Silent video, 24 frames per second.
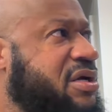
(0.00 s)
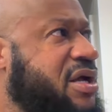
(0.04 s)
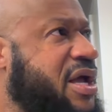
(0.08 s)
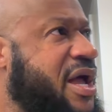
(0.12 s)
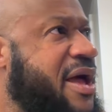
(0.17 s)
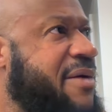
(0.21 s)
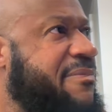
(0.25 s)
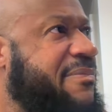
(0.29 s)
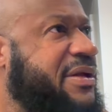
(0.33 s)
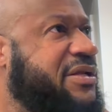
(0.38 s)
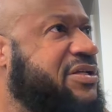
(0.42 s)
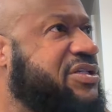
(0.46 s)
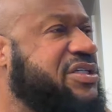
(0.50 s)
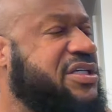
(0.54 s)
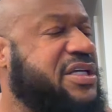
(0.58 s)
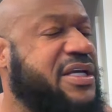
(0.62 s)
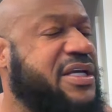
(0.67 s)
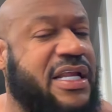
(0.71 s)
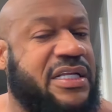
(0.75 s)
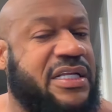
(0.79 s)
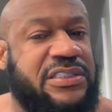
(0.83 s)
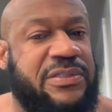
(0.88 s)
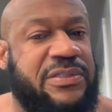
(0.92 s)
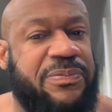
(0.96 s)
I bet you he
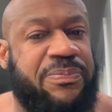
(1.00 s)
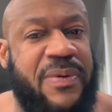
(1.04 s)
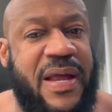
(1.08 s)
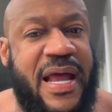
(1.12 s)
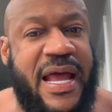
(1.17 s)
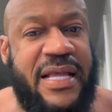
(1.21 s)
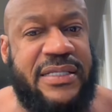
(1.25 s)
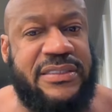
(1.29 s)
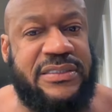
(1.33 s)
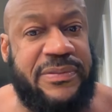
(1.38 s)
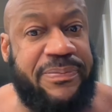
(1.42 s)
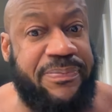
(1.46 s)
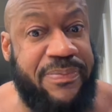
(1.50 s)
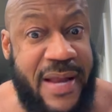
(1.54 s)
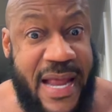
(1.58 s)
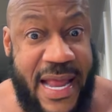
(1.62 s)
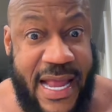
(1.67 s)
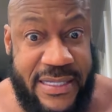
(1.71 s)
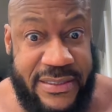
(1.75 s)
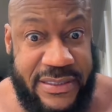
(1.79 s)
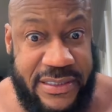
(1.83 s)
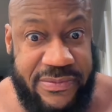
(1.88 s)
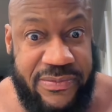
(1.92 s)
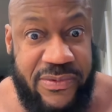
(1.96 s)
got a surprise
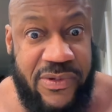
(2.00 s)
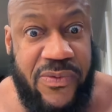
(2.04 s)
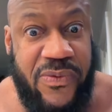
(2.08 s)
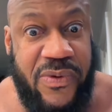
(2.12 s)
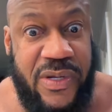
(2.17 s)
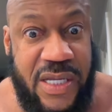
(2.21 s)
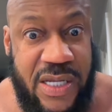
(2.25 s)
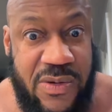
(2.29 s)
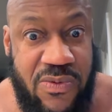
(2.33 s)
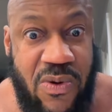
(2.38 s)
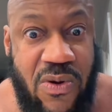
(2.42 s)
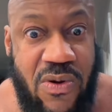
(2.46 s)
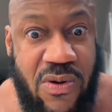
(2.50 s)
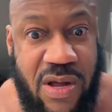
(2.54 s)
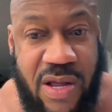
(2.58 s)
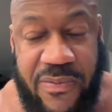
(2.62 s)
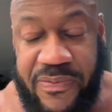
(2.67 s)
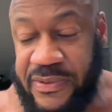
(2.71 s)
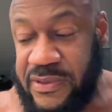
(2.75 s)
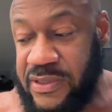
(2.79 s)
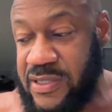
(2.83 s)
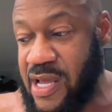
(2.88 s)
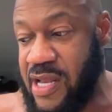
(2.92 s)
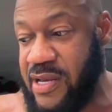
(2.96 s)
surprise this morning. He woke up
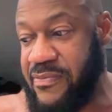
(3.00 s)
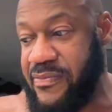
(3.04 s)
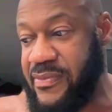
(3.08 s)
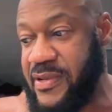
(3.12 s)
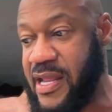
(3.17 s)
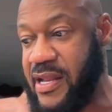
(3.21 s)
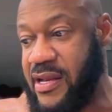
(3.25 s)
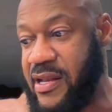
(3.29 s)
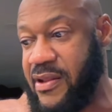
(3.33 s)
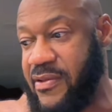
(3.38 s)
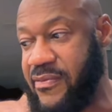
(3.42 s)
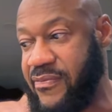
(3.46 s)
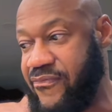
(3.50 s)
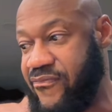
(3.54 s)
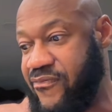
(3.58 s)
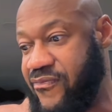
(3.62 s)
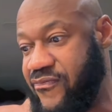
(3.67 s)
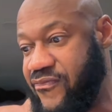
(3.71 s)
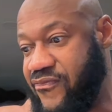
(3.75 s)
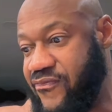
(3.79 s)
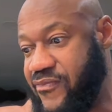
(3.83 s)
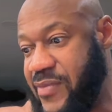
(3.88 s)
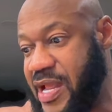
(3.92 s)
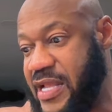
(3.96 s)
and saw them that
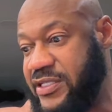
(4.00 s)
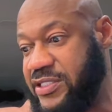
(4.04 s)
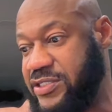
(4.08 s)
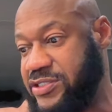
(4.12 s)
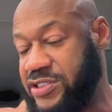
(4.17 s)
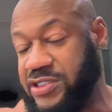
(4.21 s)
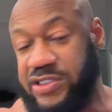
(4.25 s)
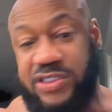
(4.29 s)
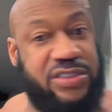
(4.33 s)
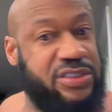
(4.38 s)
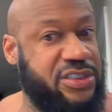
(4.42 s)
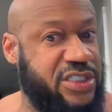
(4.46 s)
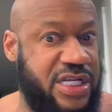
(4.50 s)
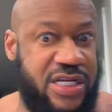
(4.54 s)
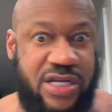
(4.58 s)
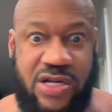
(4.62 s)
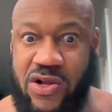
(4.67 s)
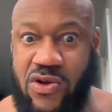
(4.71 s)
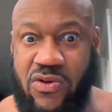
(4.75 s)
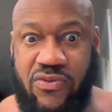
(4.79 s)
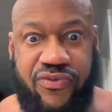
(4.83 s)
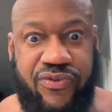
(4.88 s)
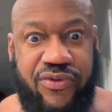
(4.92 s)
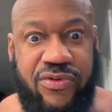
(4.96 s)
messages didn't
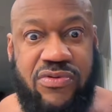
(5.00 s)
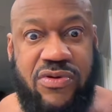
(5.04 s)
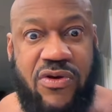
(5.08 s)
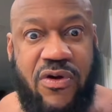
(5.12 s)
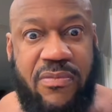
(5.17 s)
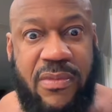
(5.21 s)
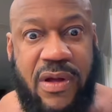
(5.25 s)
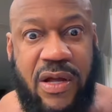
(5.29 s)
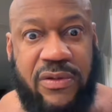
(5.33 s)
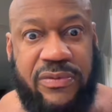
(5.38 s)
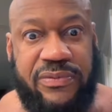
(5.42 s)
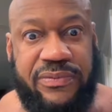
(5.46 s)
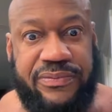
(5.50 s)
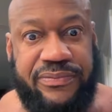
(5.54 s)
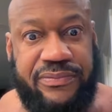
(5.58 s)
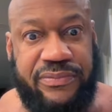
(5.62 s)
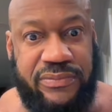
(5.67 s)
go through no more.